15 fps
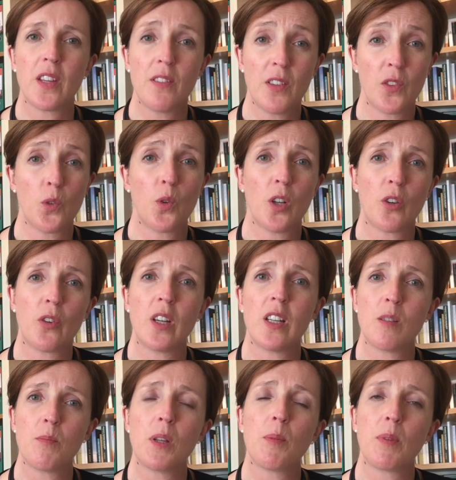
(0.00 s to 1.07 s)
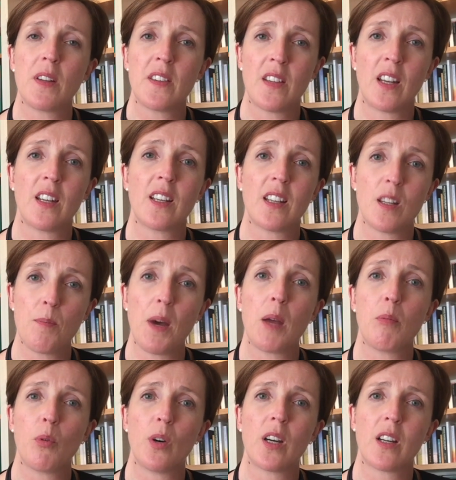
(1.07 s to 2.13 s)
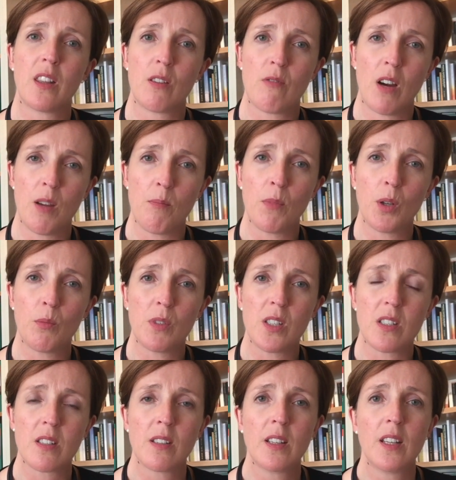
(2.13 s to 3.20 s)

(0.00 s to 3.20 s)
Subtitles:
if it's all agreed and people are sending in the paperwork at the right moment.